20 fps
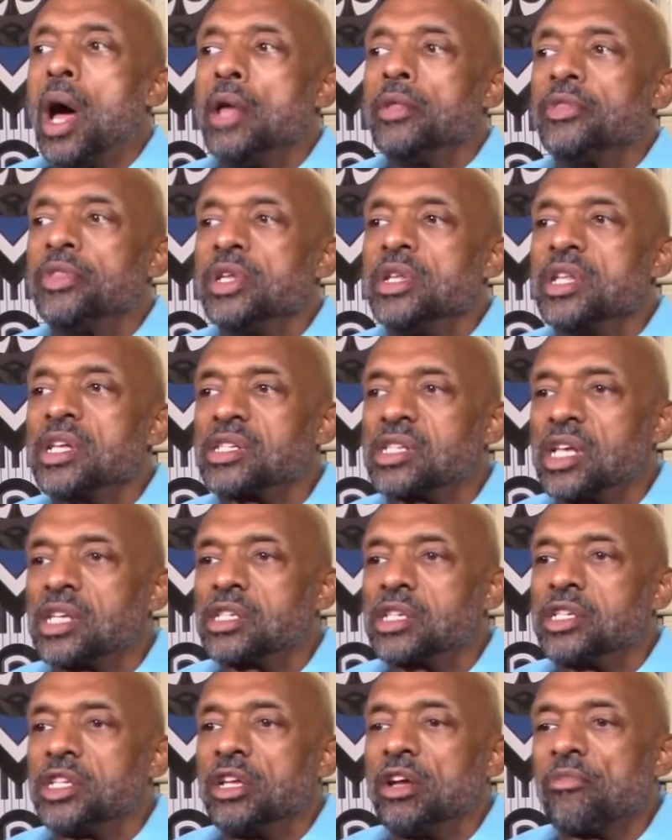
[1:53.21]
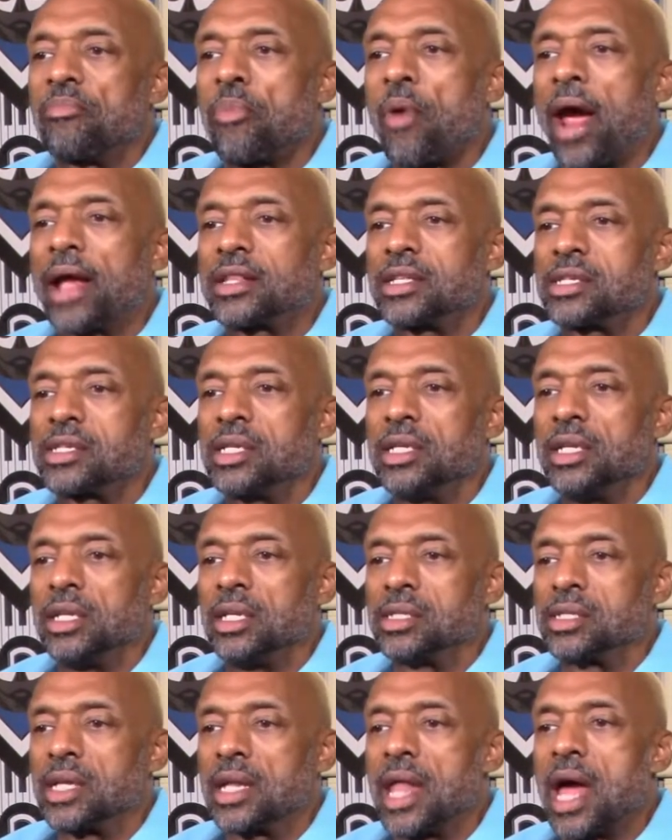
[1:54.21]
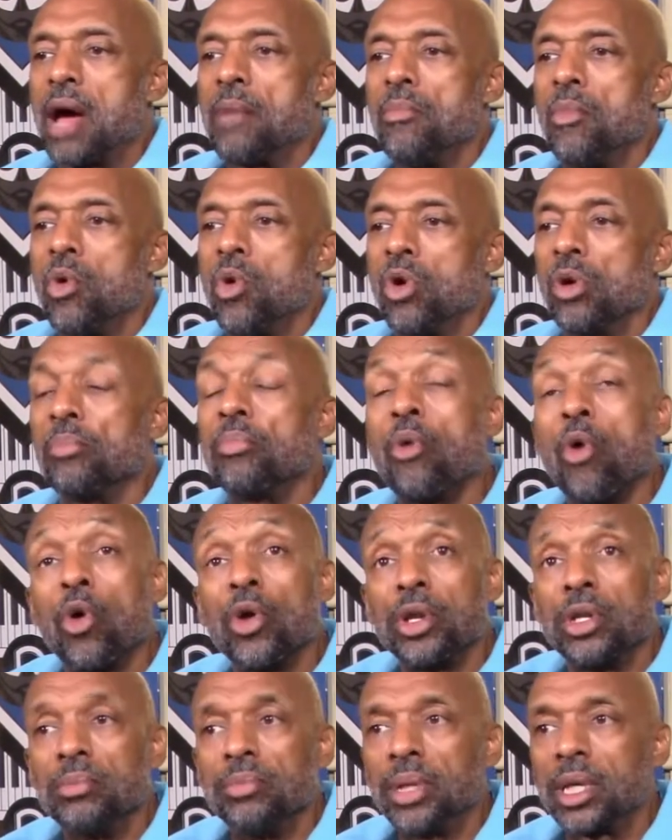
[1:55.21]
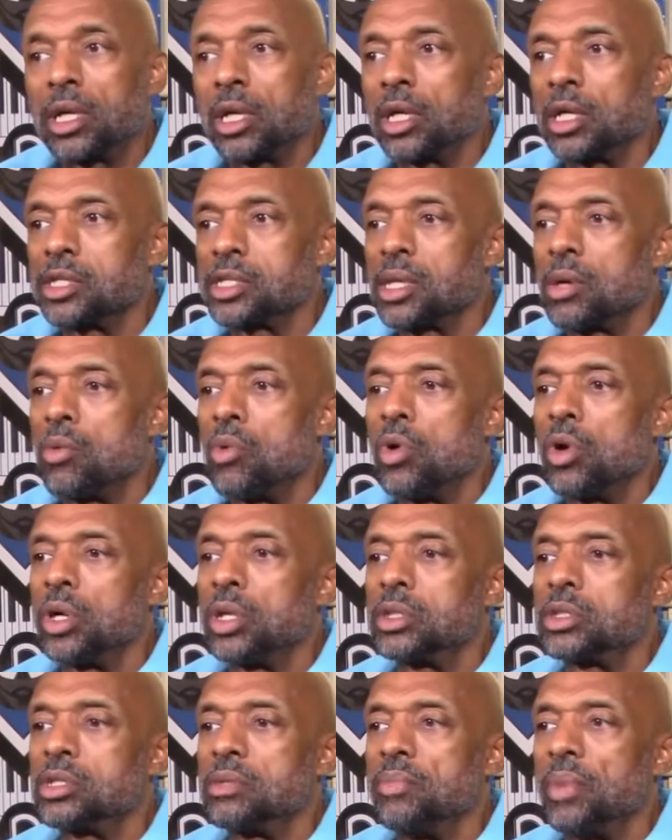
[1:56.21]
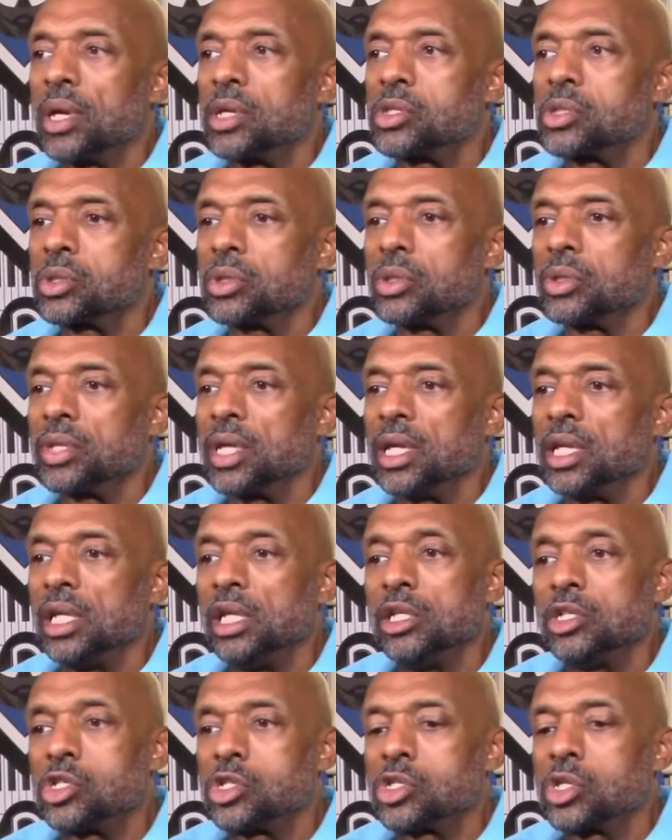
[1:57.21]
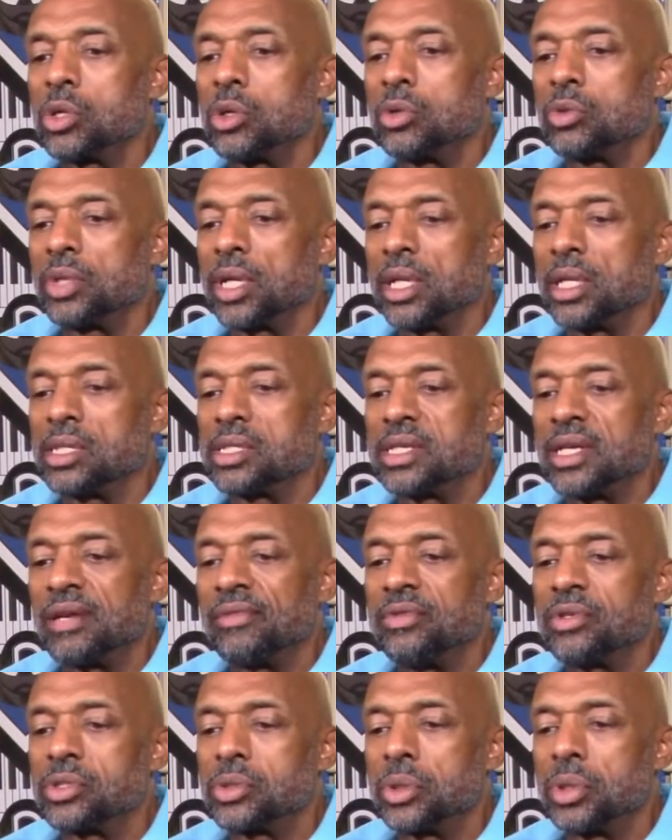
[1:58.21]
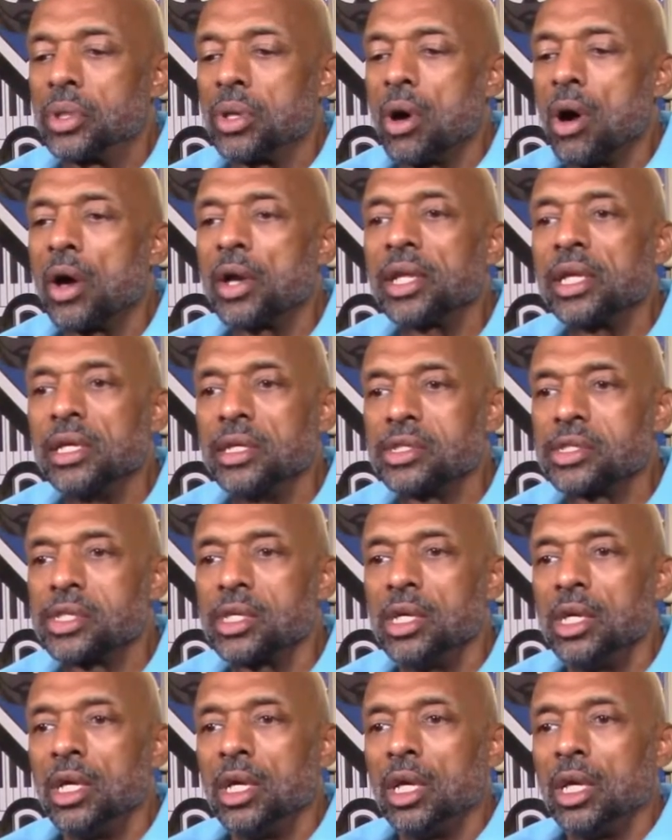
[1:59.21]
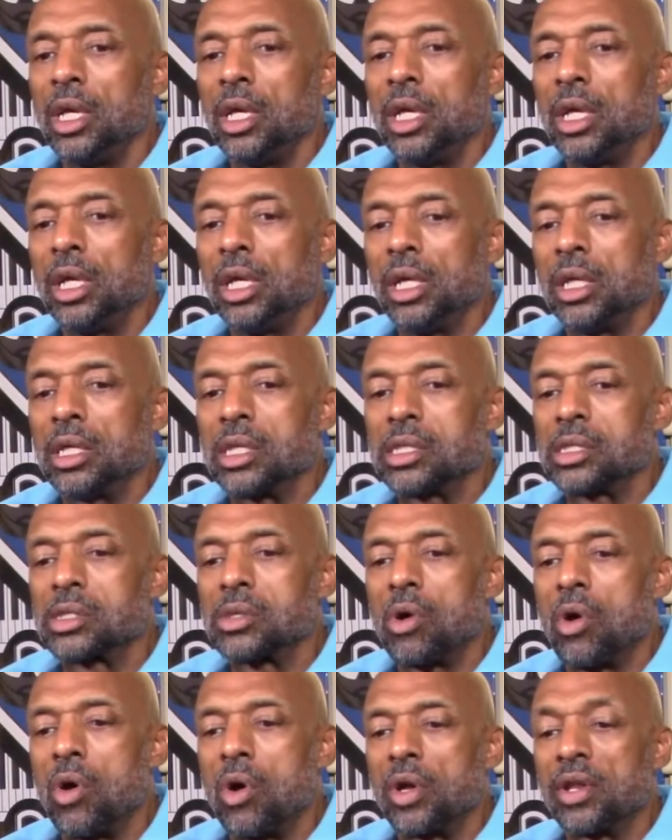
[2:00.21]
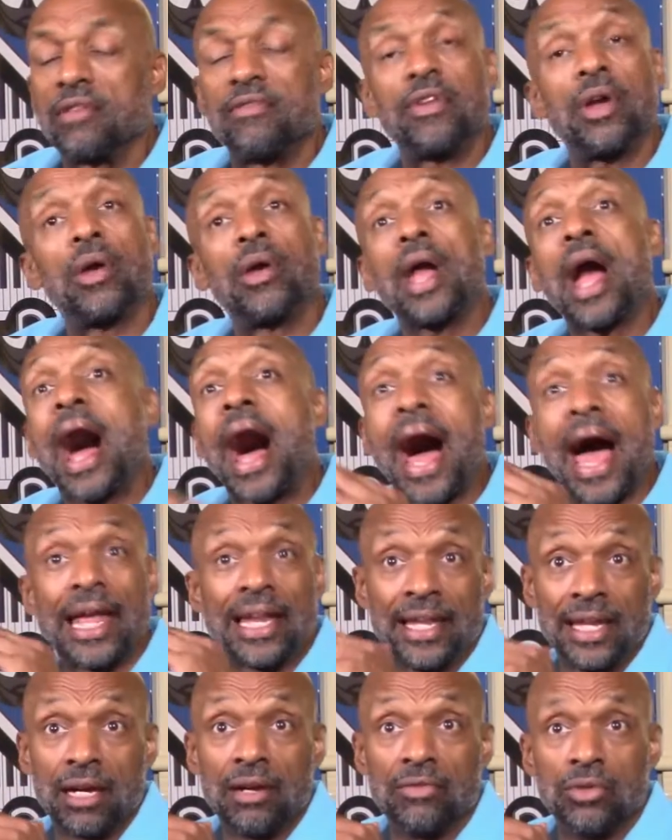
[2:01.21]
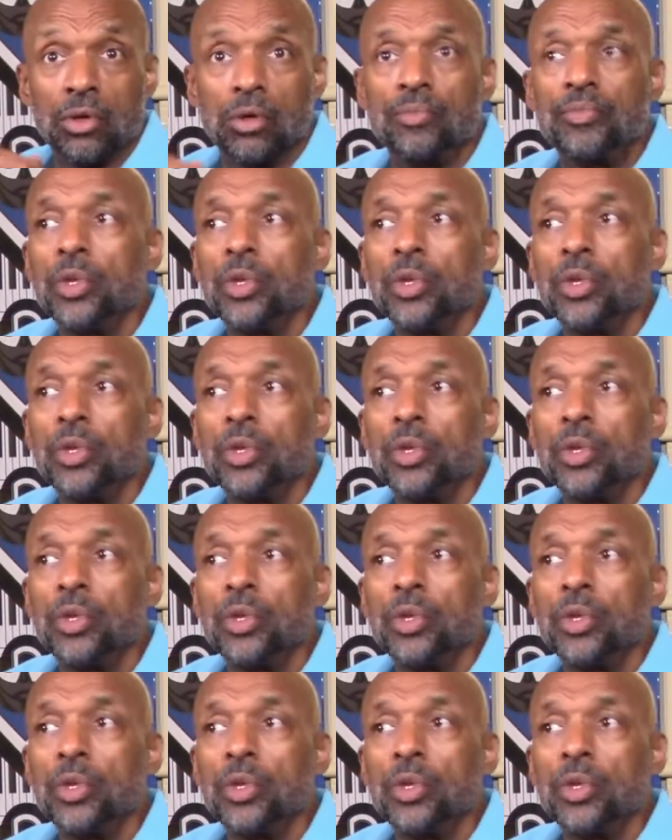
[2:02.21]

the necessity of practicing is a lot more important, because I want to make sure that each show that is given to an audience is on a very high level.